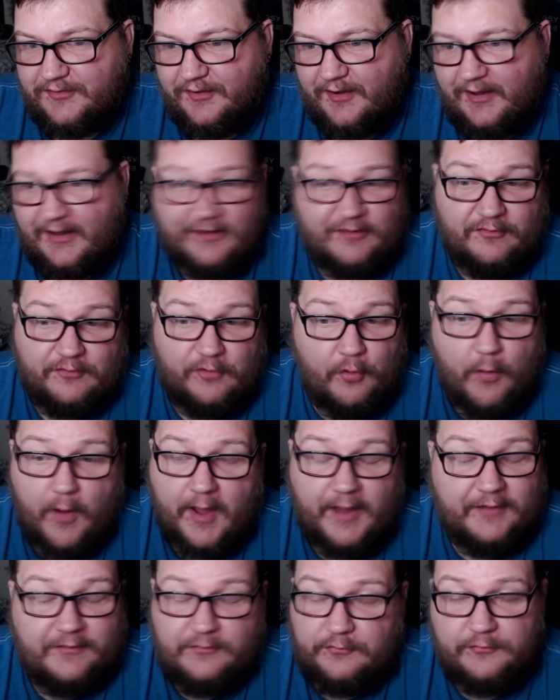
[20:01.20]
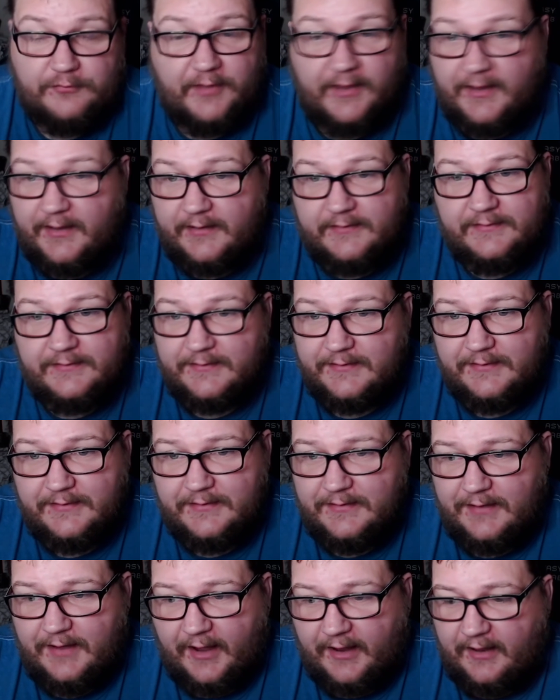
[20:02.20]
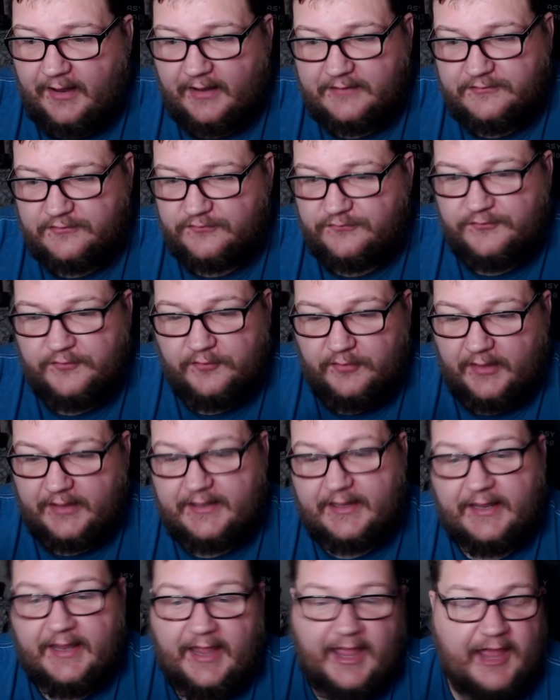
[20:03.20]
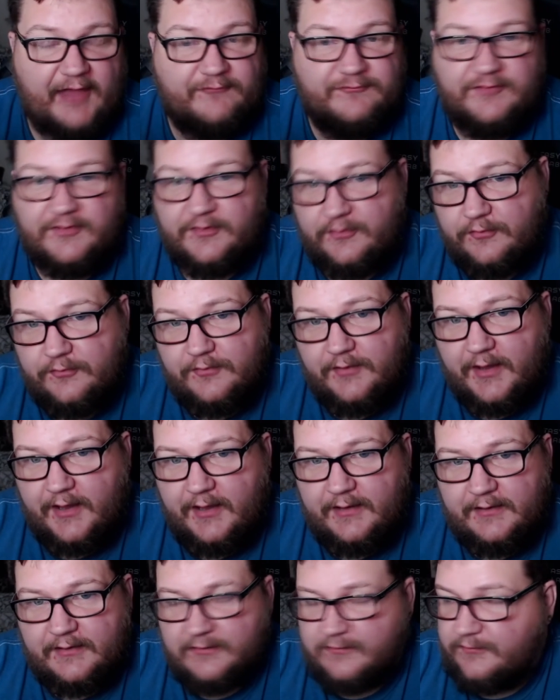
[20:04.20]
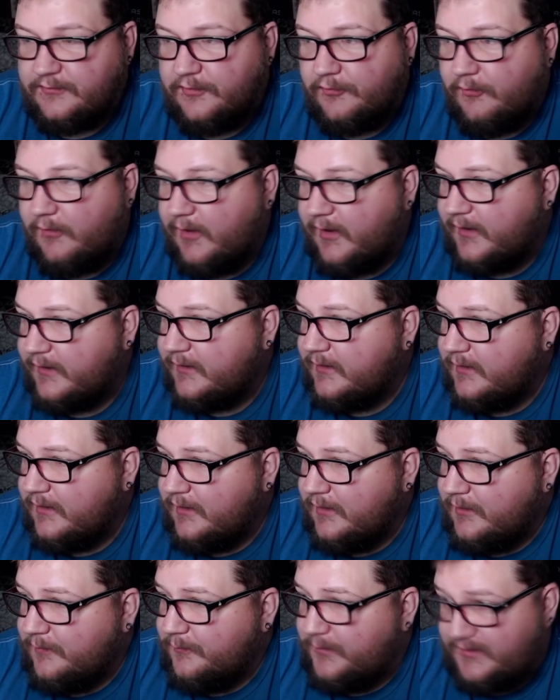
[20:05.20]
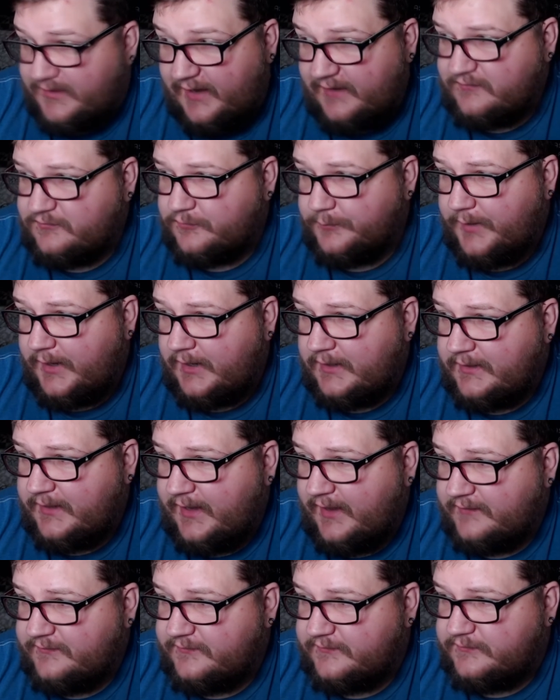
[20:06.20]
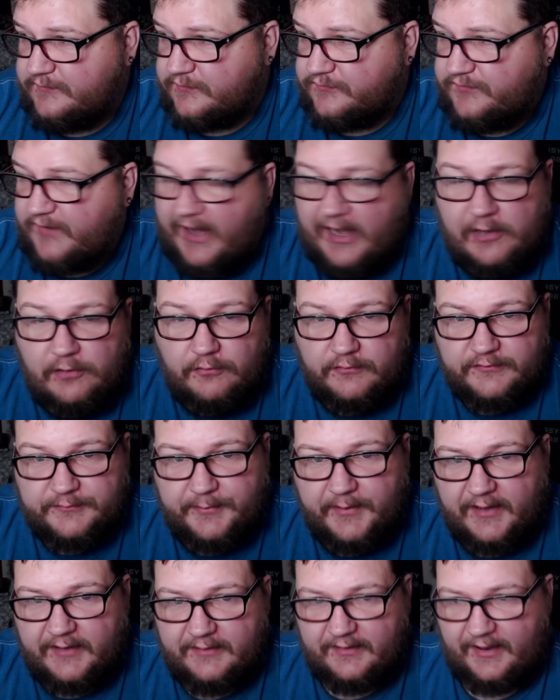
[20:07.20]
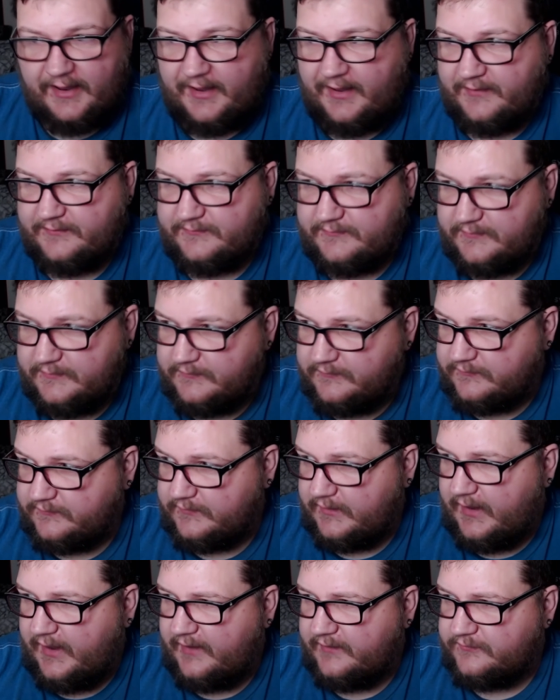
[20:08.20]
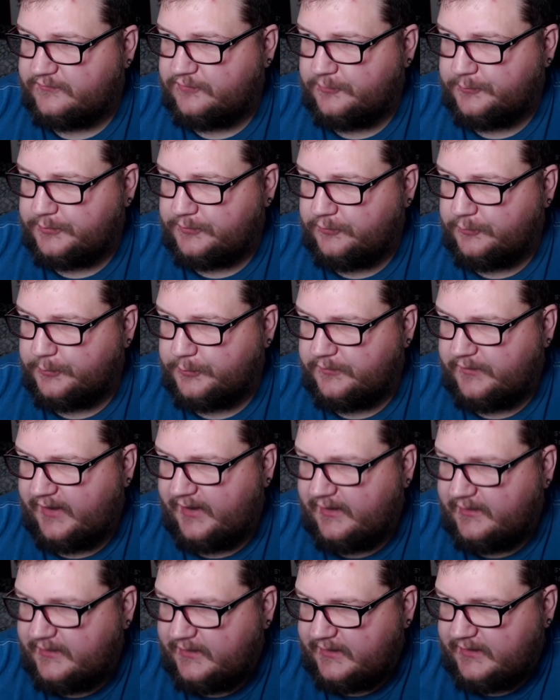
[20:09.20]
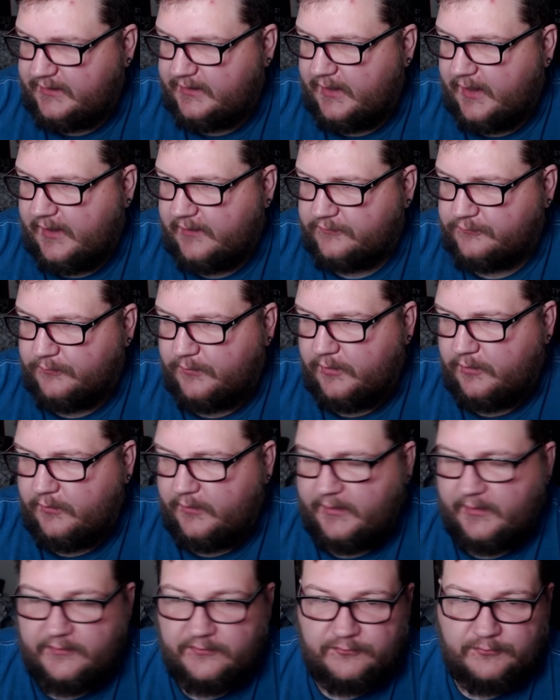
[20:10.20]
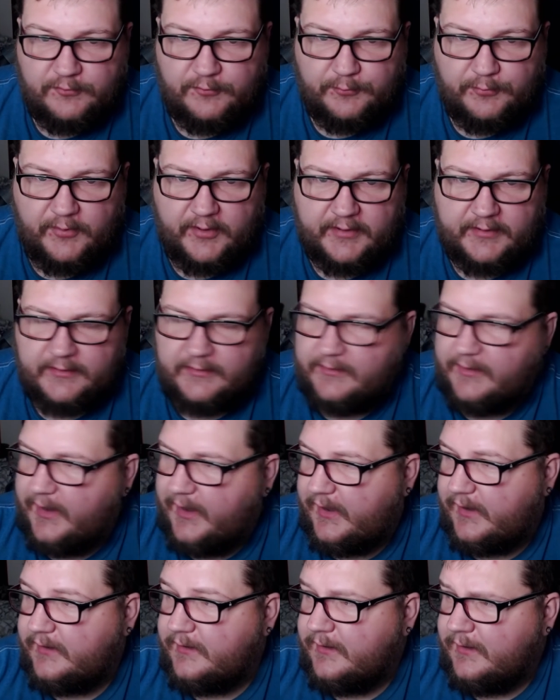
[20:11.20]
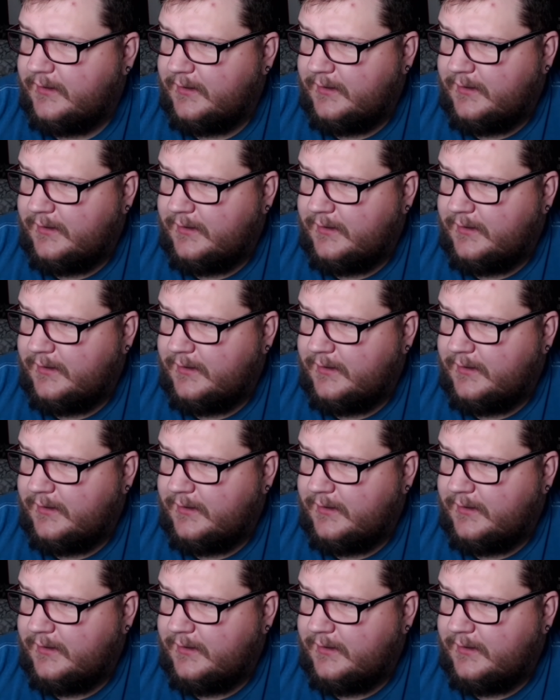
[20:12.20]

or not, I don't know why I do that. I, I just feel like I have to do that. I don't know why. But the actual podcast is a Shadowless podcast and has Super Duper Danny as well as Real Breaking Nate